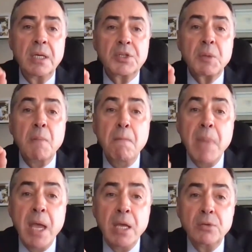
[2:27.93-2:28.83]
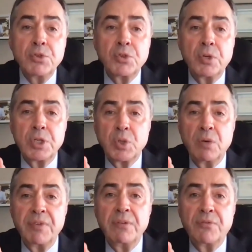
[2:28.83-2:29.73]
its main source
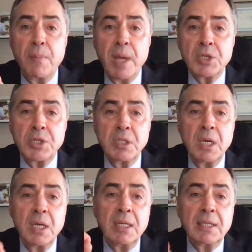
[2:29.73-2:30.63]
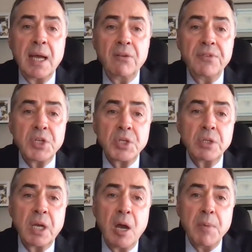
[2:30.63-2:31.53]
of information.
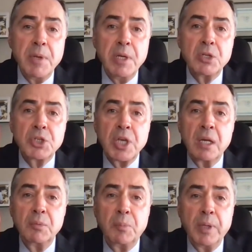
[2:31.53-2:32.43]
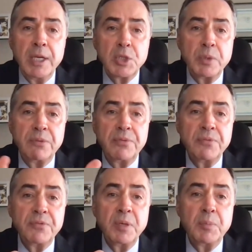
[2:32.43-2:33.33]
Television coming in second place with
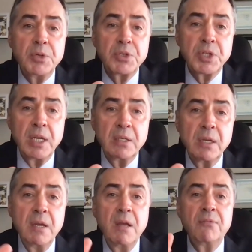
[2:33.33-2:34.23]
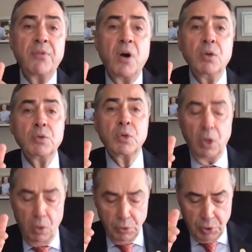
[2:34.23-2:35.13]
50%, followed
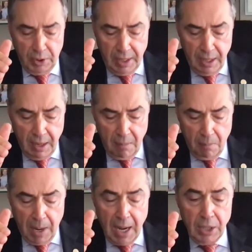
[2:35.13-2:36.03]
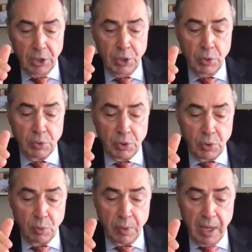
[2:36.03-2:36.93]
closely by
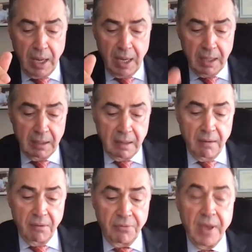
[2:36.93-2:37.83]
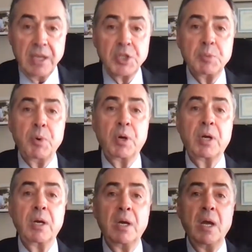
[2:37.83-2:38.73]
YouTube and
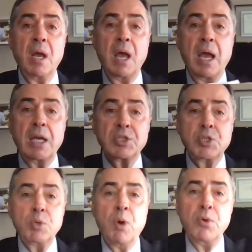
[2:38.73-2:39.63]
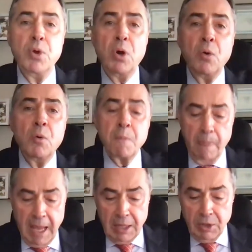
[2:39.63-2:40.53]
Facebook. As you all know,
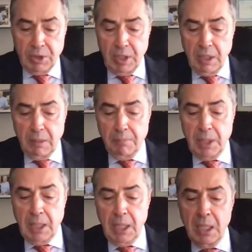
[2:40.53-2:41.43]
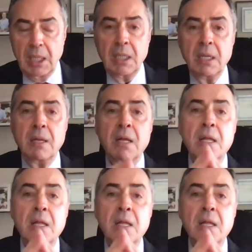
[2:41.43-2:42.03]
at the beginning,